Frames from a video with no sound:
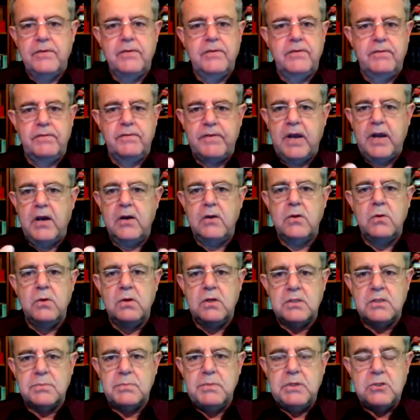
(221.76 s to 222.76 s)
value
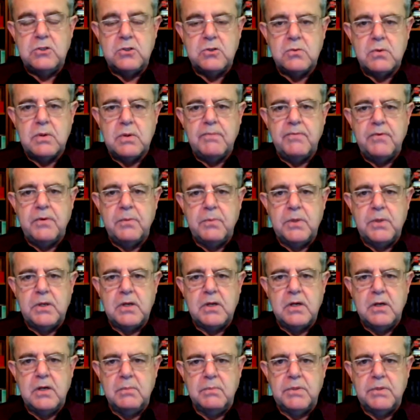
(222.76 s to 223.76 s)
has been stripped from the
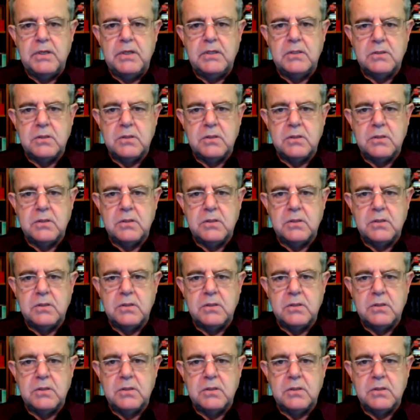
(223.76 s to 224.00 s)
company.